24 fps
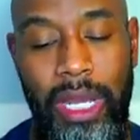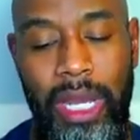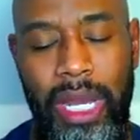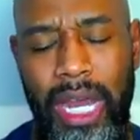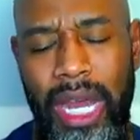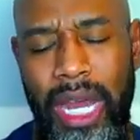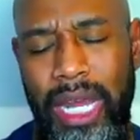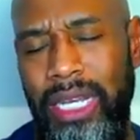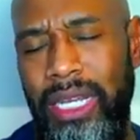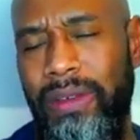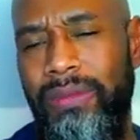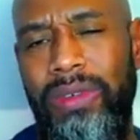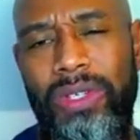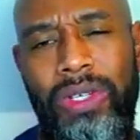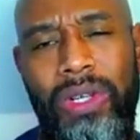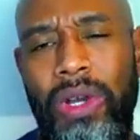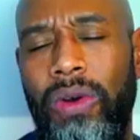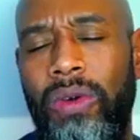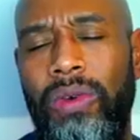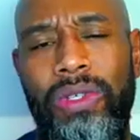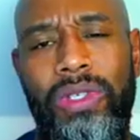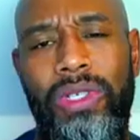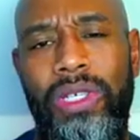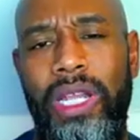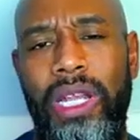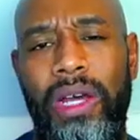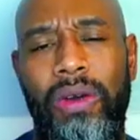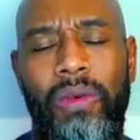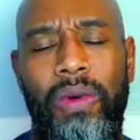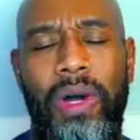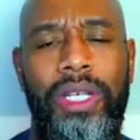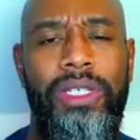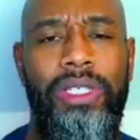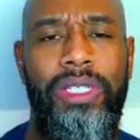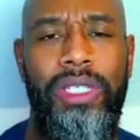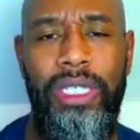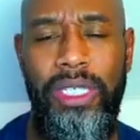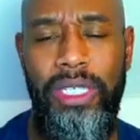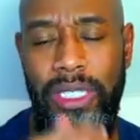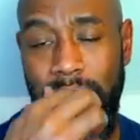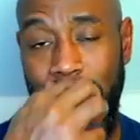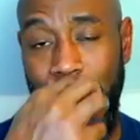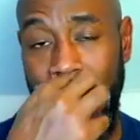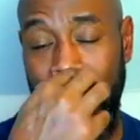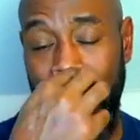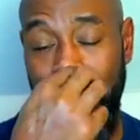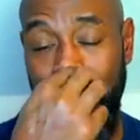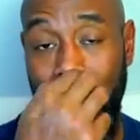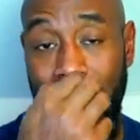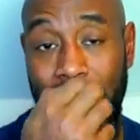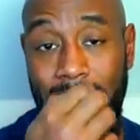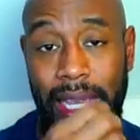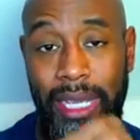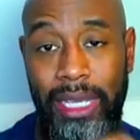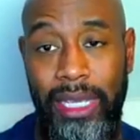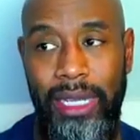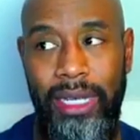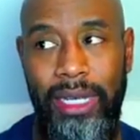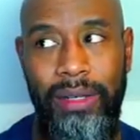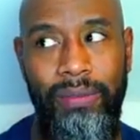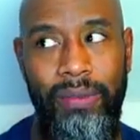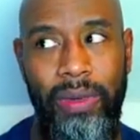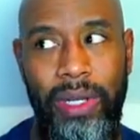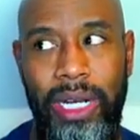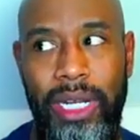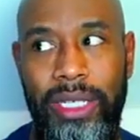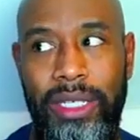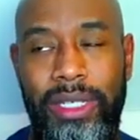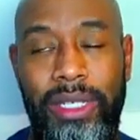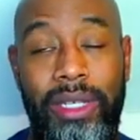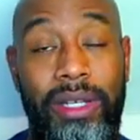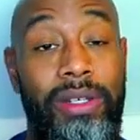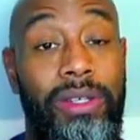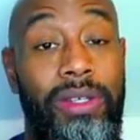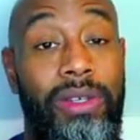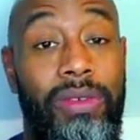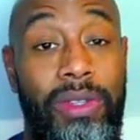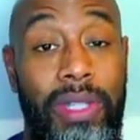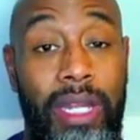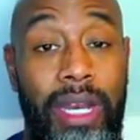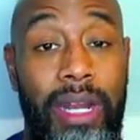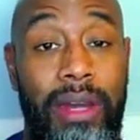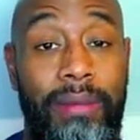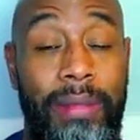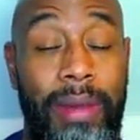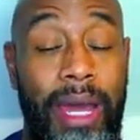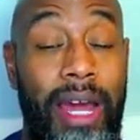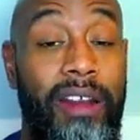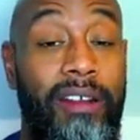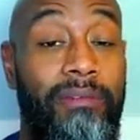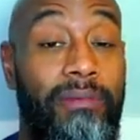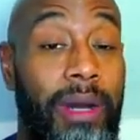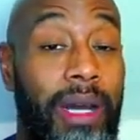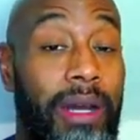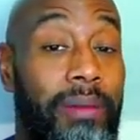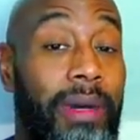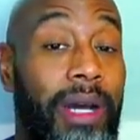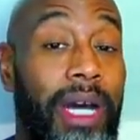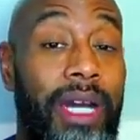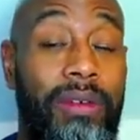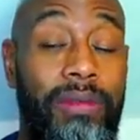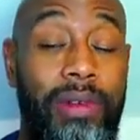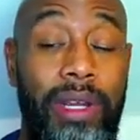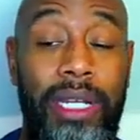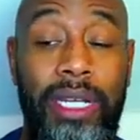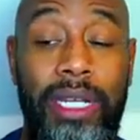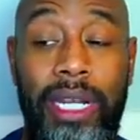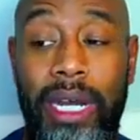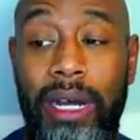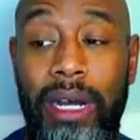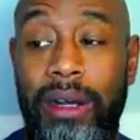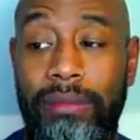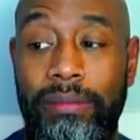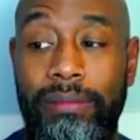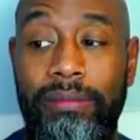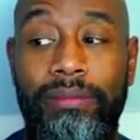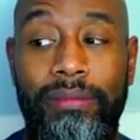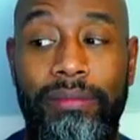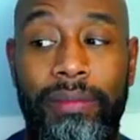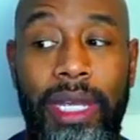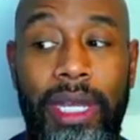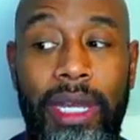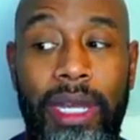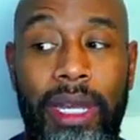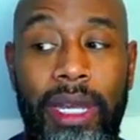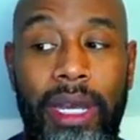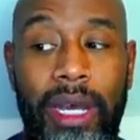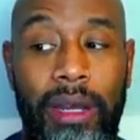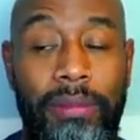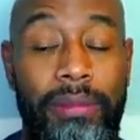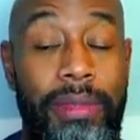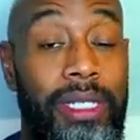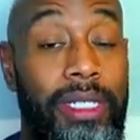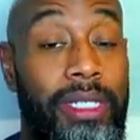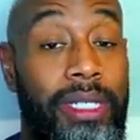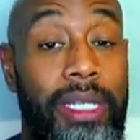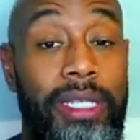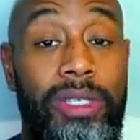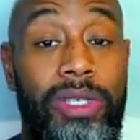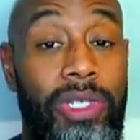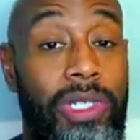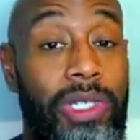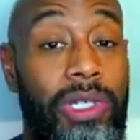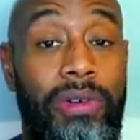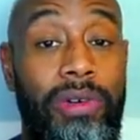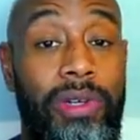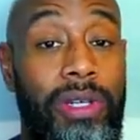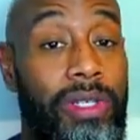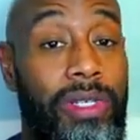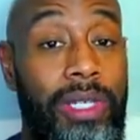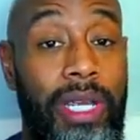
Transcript: I never know until I watch these things back, and when I tell you that I'm out of my mind right now, I'm being dead serious.